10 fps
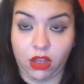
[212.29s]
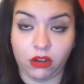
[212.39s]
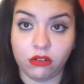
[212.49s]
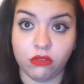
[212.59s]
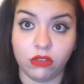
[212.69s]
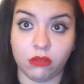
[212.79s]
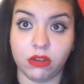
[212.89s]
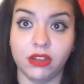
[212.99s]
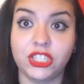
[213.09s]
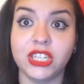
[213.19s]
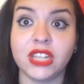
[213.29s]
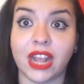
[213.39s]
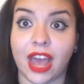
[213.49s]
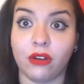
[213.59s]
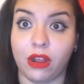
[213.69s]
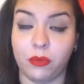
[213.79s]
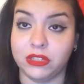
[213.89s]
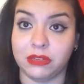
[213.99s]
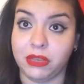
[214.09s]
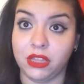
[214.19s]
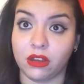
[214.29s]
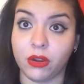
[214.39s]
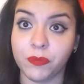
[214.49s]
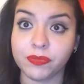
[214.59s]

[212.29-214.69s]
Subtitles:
don't know who that was. She's like, it wasn't me though.